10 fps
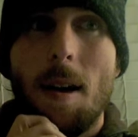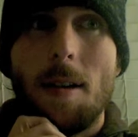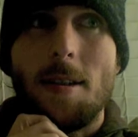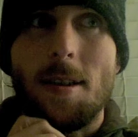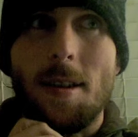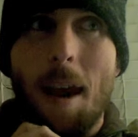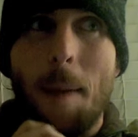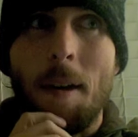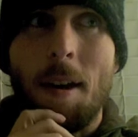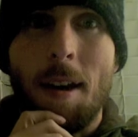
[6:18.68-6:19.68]

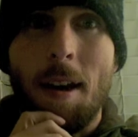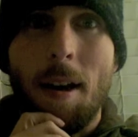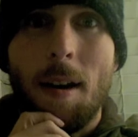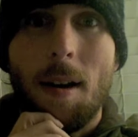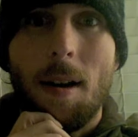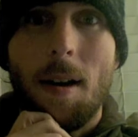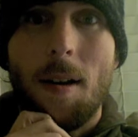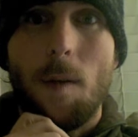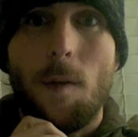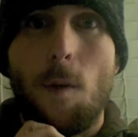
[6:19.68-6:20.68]
stamina gear
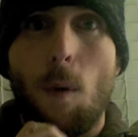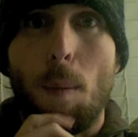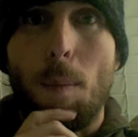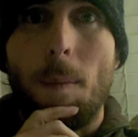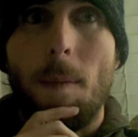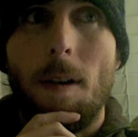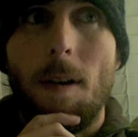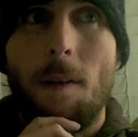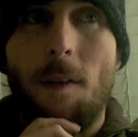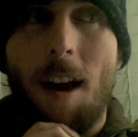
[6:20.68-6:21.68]
for
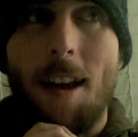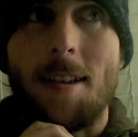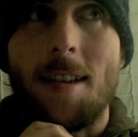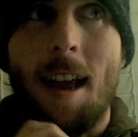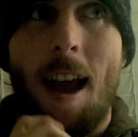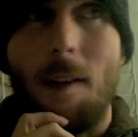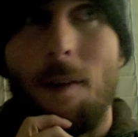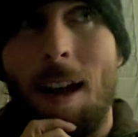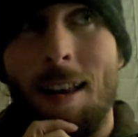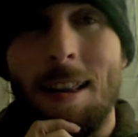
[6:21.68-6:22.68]
fights that
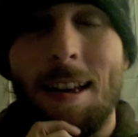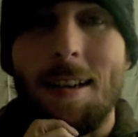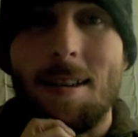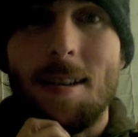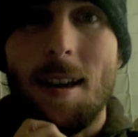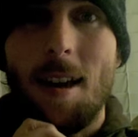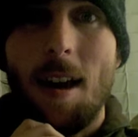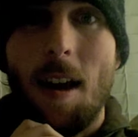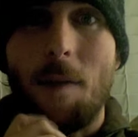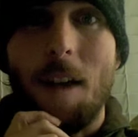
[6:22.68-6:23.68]
have at least
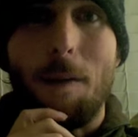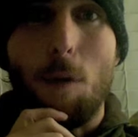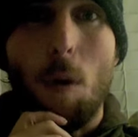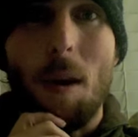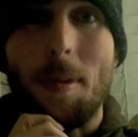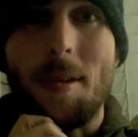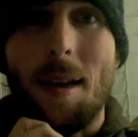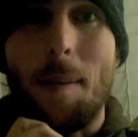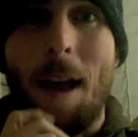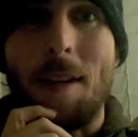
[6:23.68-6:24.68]
if they have
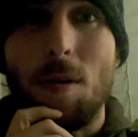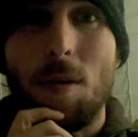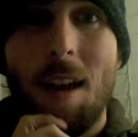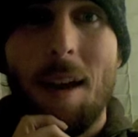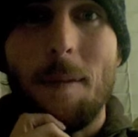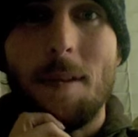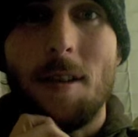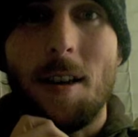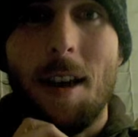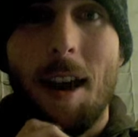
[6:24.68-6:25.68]
20% magical
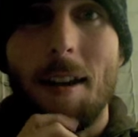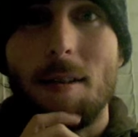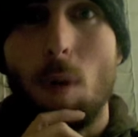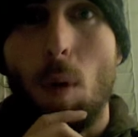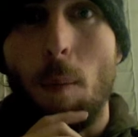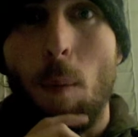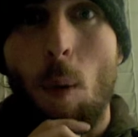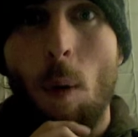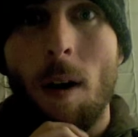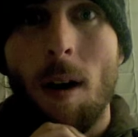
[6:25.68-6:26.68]
damage to tanks or
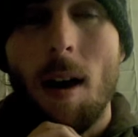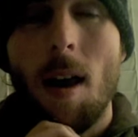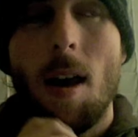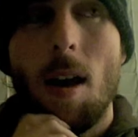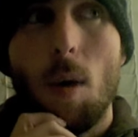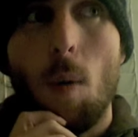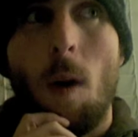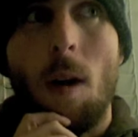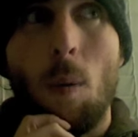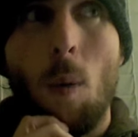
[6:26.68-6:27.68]
more. You
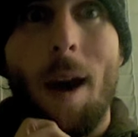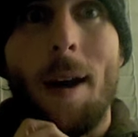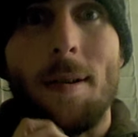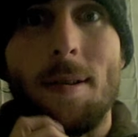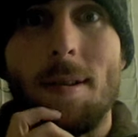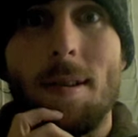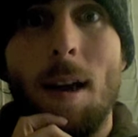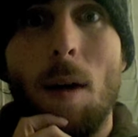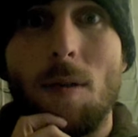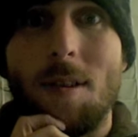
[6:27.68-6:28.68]
want to wear
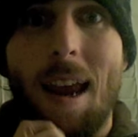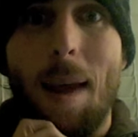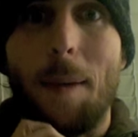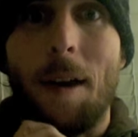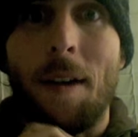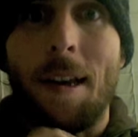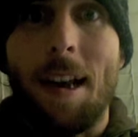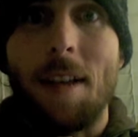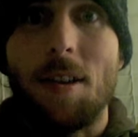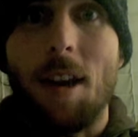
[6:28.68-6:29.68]
you know stam gear,
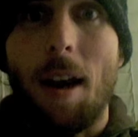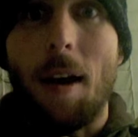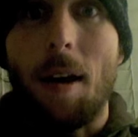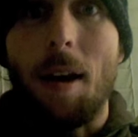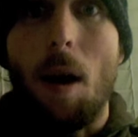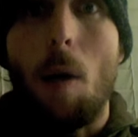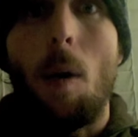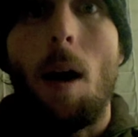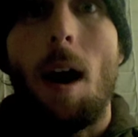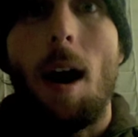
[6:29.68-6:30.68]
EH gear, you
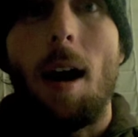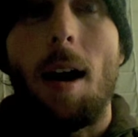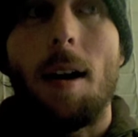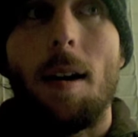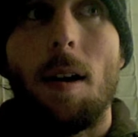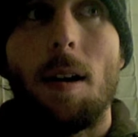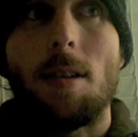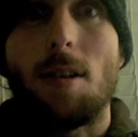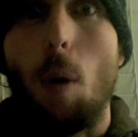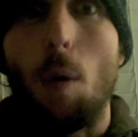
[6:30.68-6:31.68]
know uh,
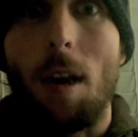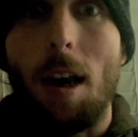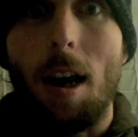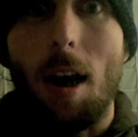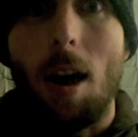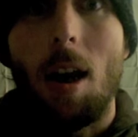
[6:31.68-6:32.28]
soap gear